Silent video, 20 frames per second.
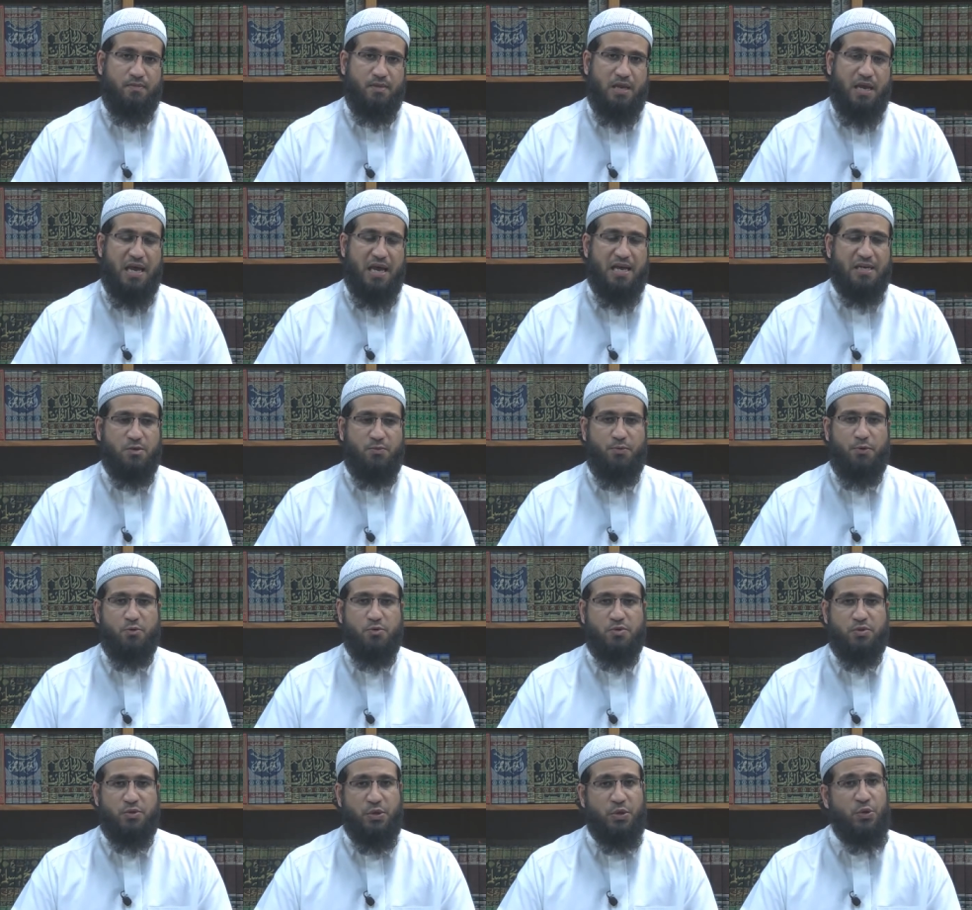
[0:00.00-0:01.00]
As
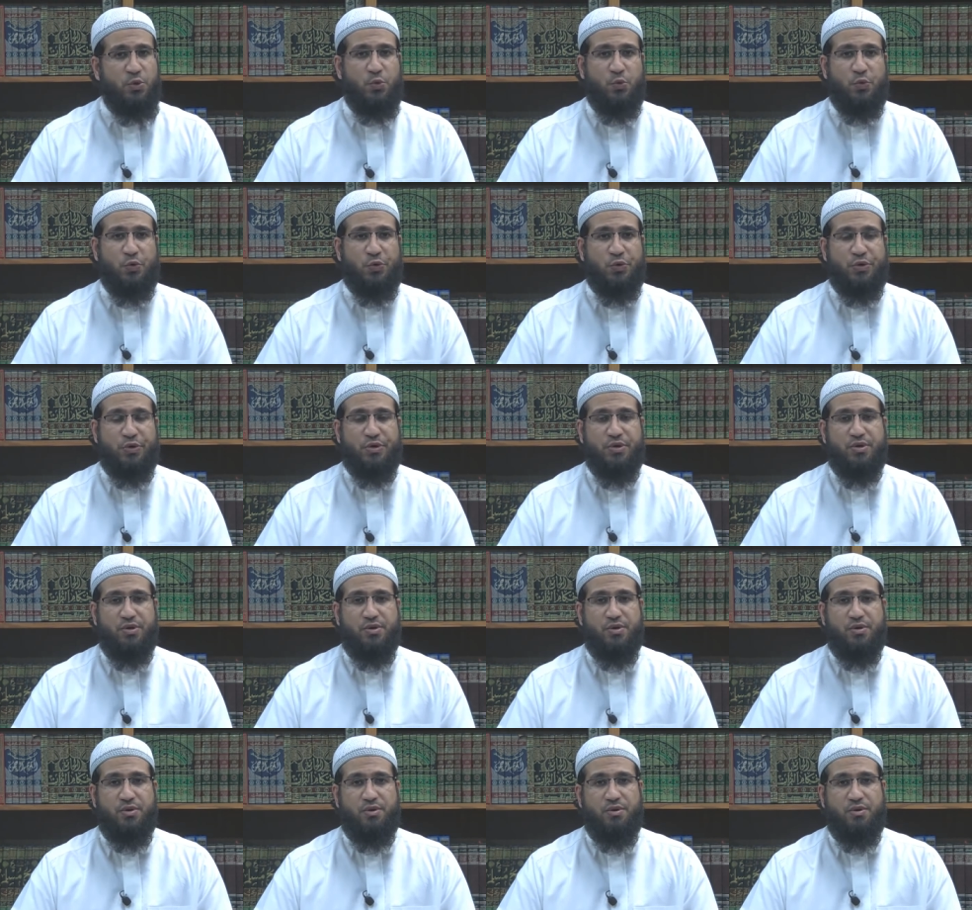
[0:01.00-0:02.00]
opposed to you,
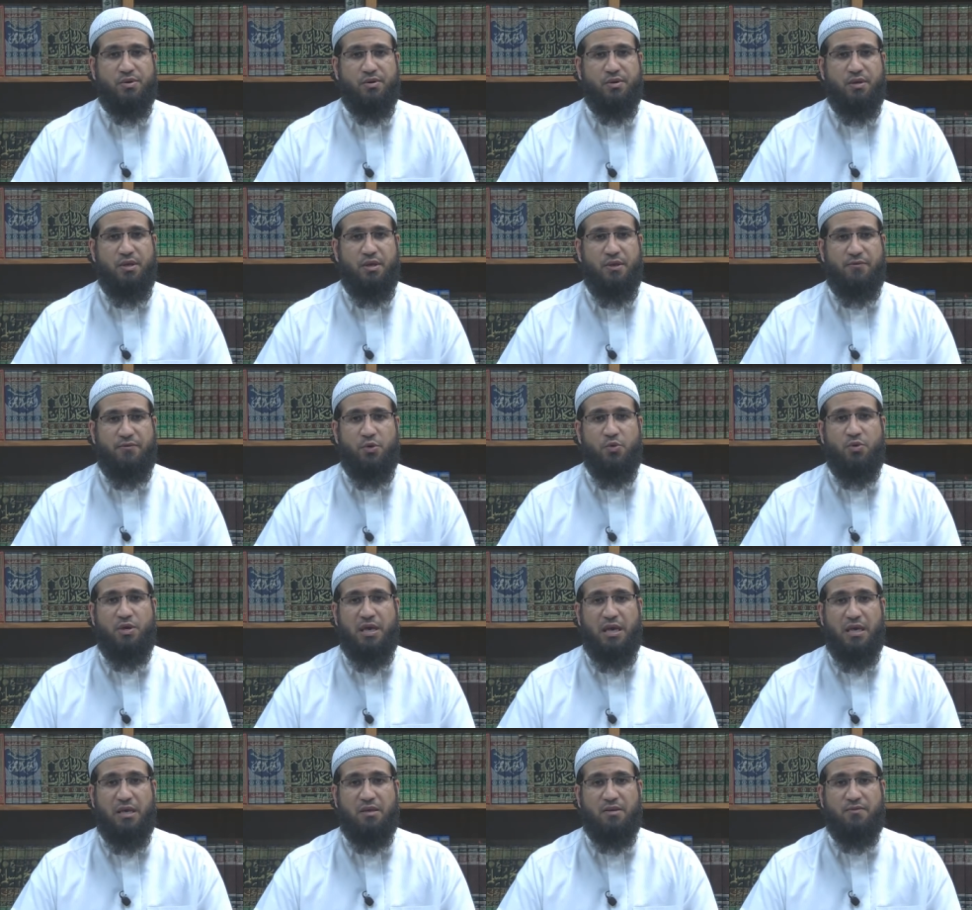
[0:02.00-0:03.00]
if you
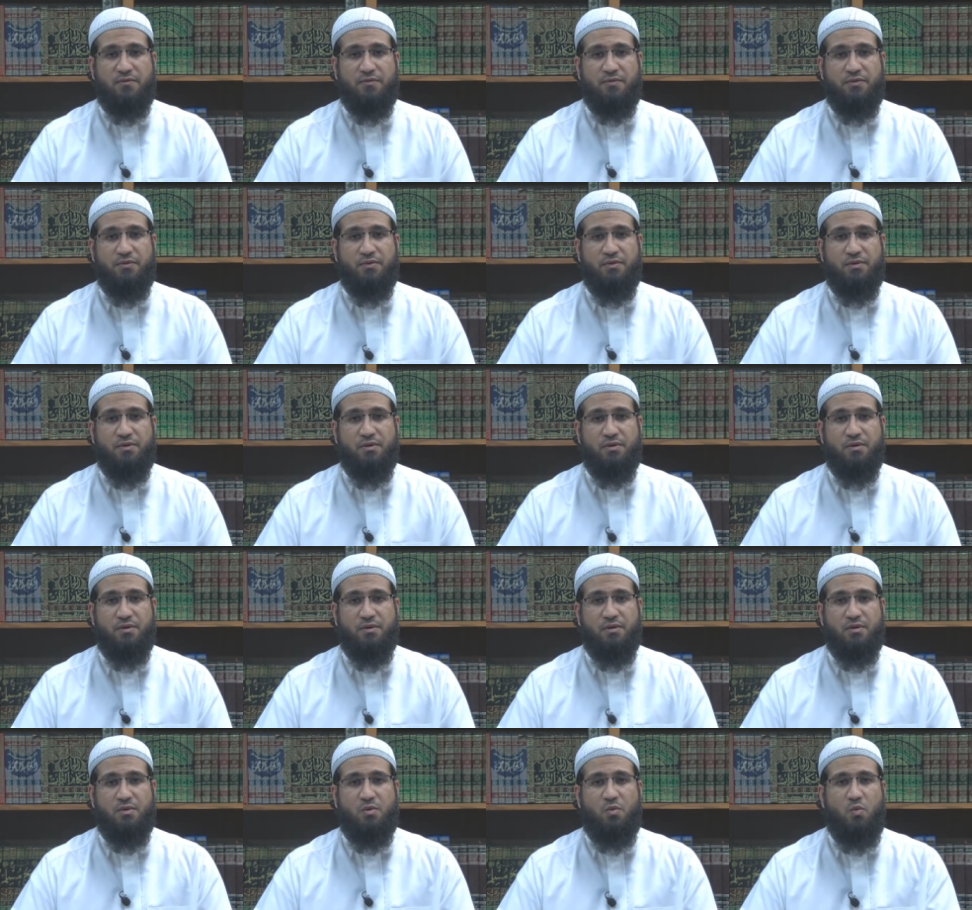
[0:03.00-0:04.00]
gave
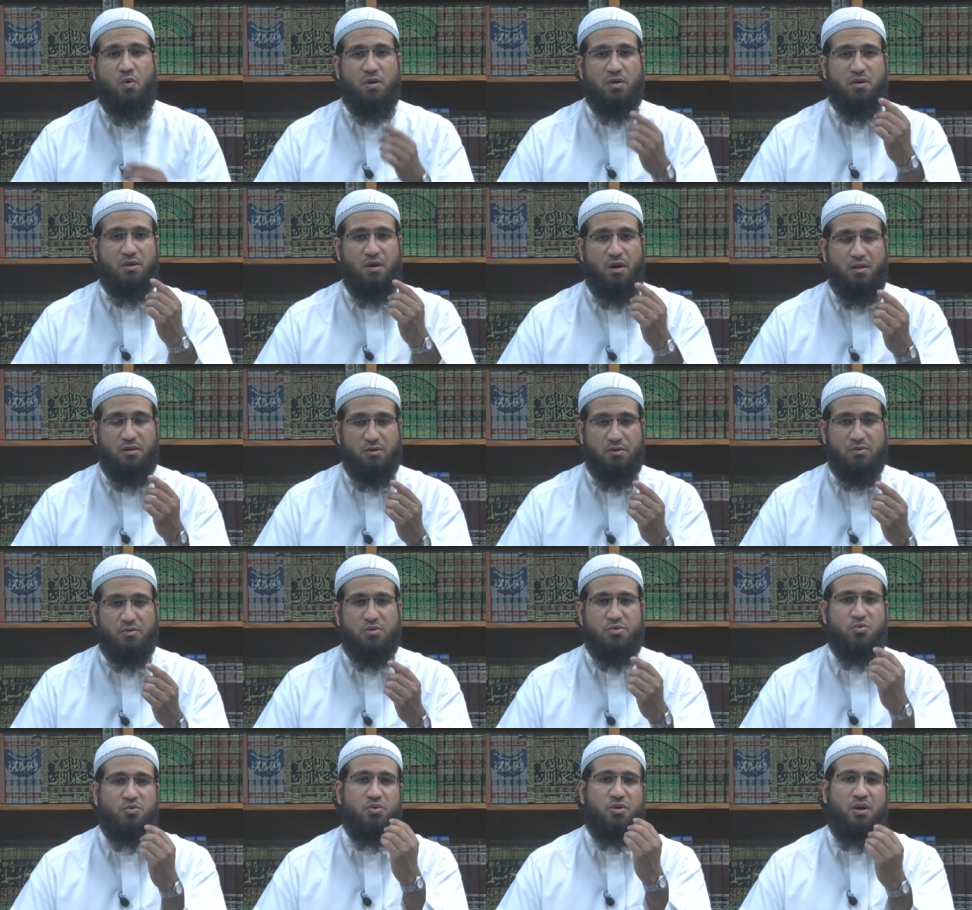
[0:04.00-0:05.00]
$1, $2,
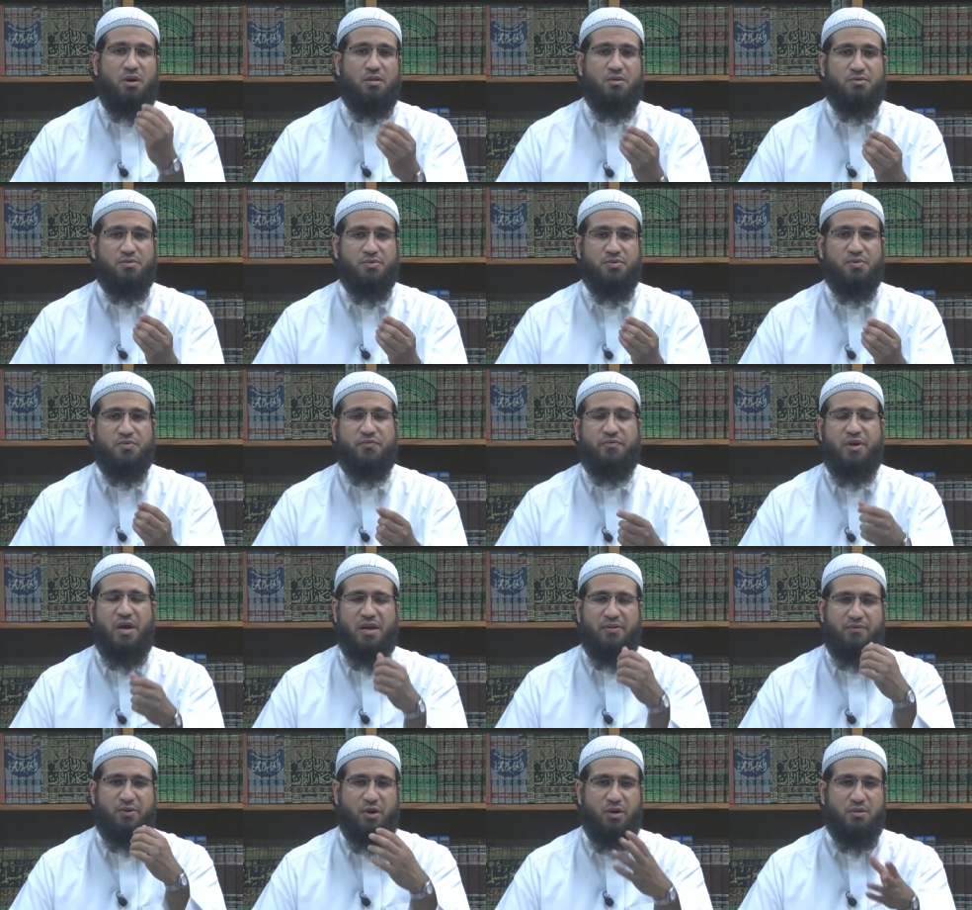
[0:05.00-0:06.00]

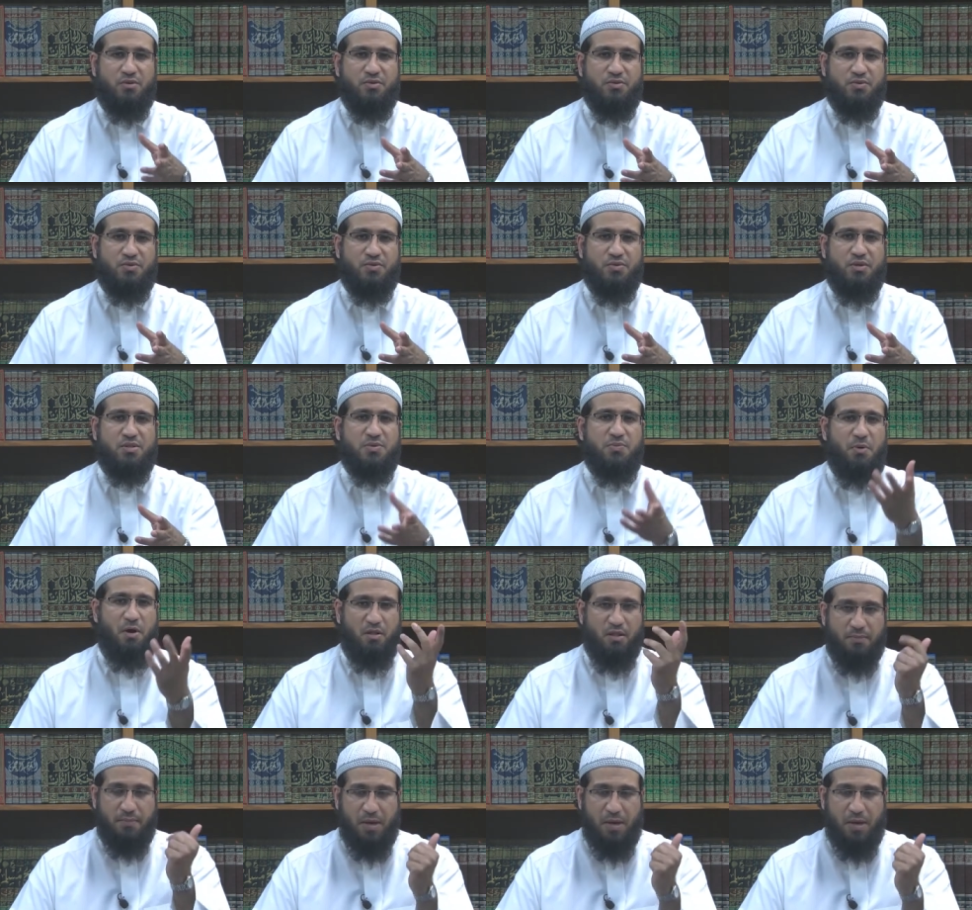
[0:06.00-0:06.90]
$5, a small amount,